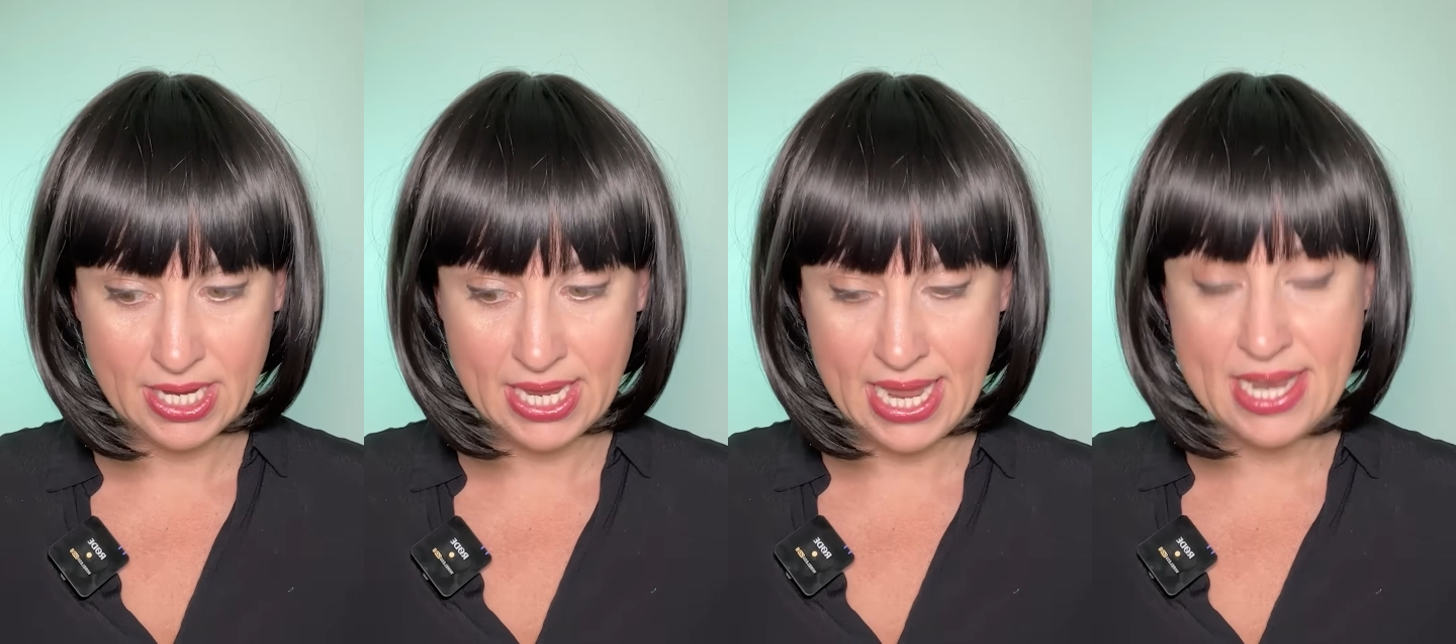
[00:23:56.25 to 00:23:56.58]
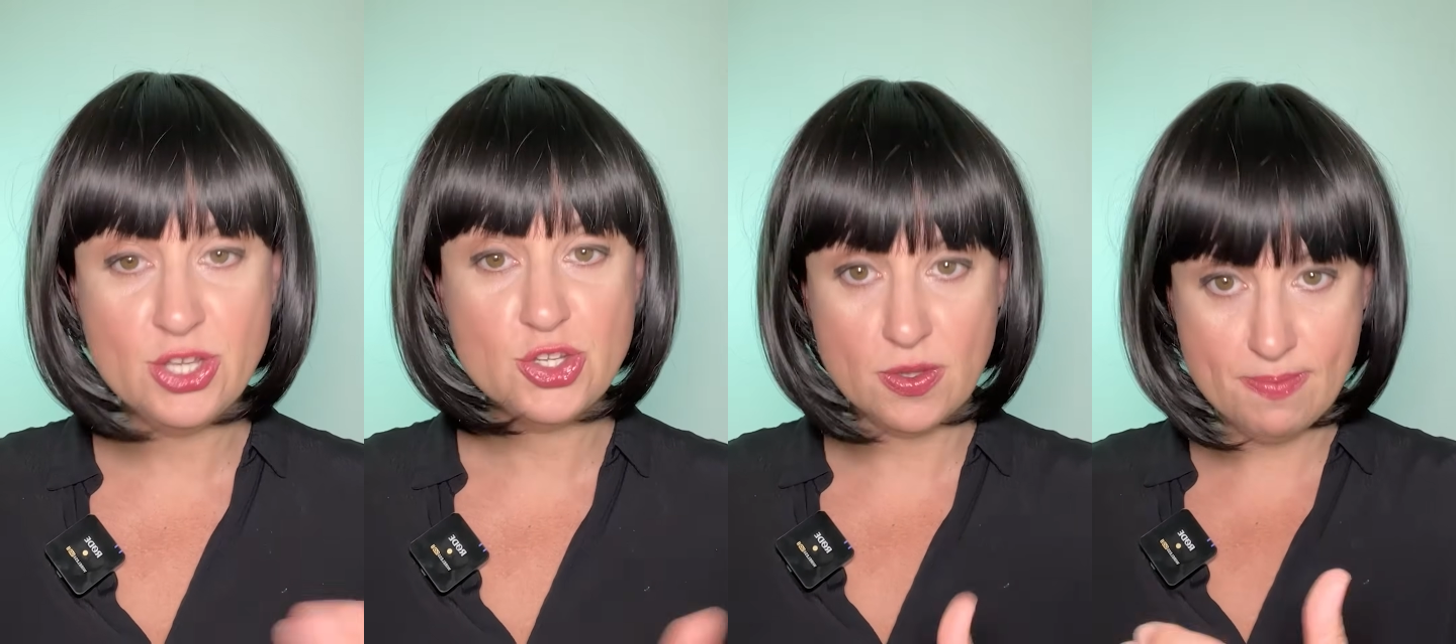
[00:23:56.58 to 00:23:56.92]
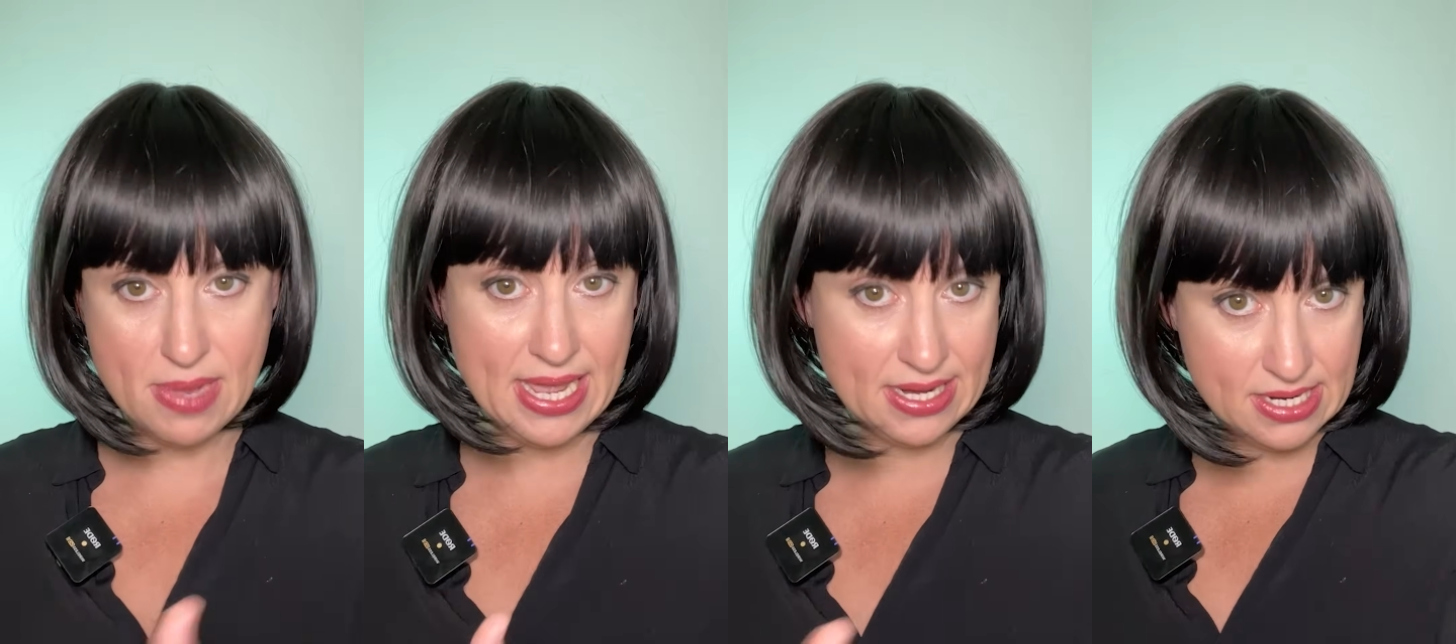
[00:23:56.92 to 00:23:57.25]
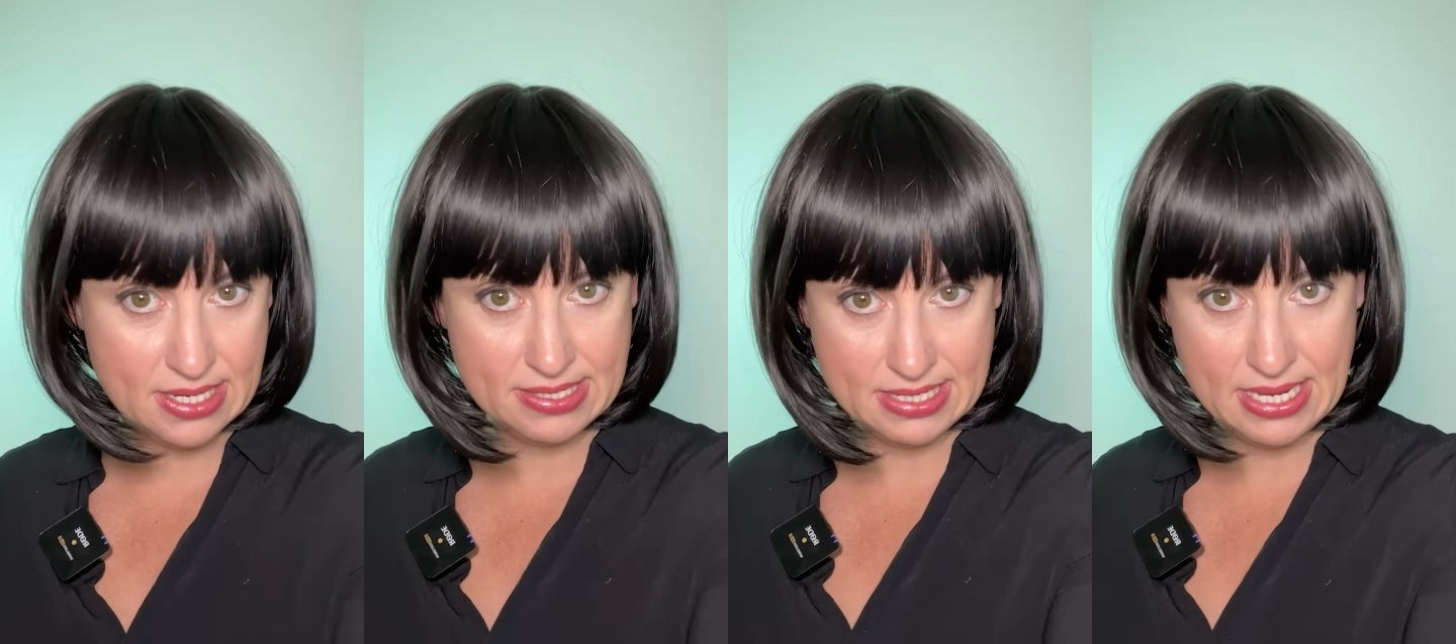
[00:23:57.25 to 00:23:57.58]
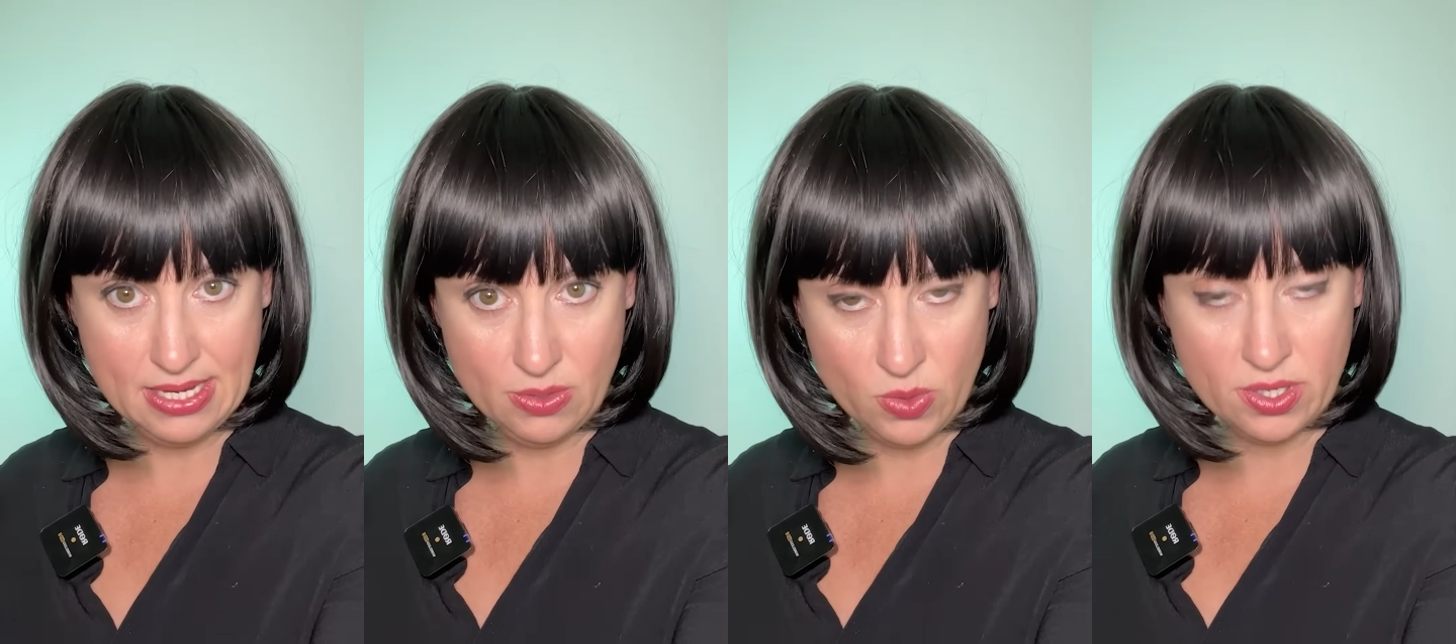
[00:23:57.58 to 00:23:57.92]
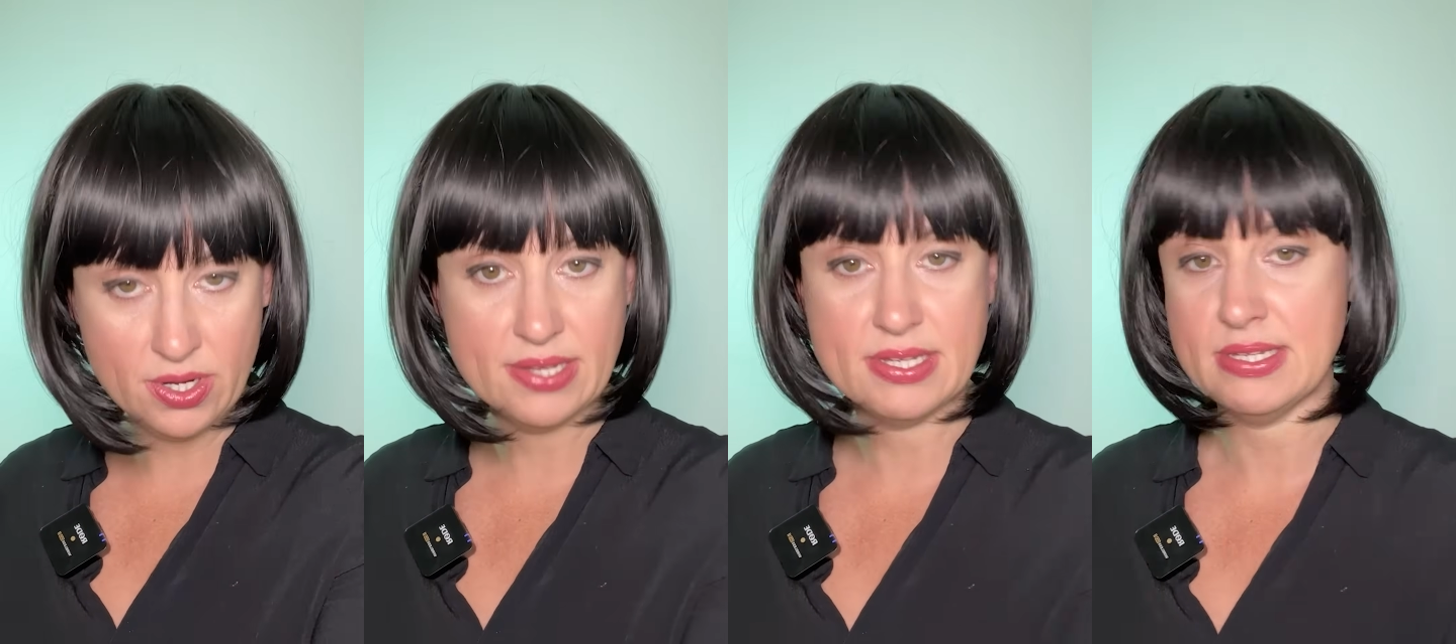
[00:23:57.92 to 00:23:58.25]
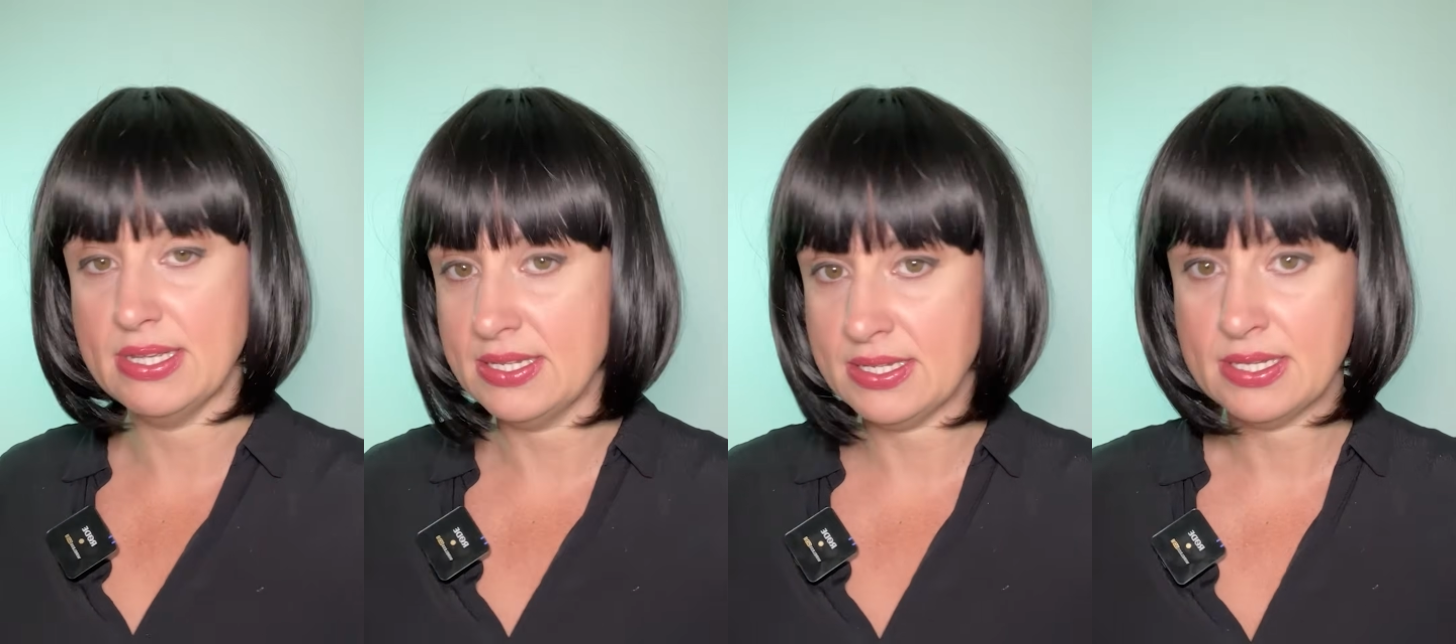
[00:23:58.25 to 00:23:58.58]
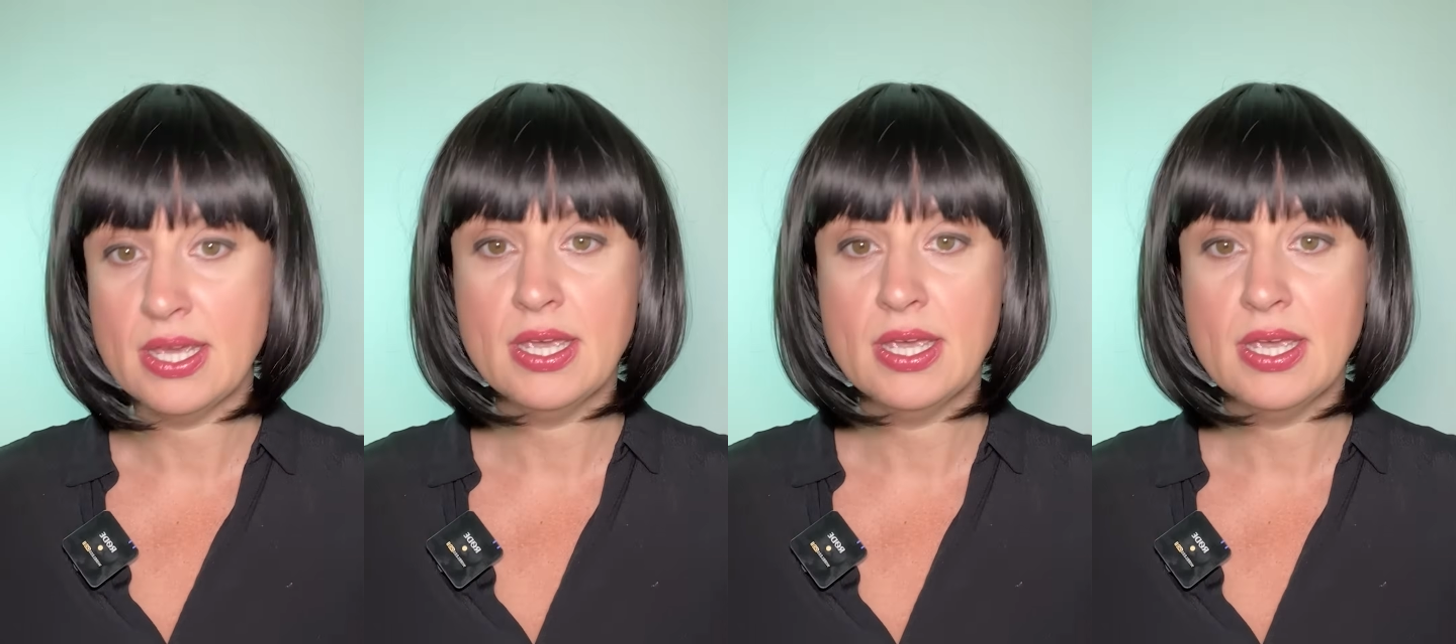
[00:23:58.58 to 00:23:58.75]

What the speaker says: into malignancy with a narcissist,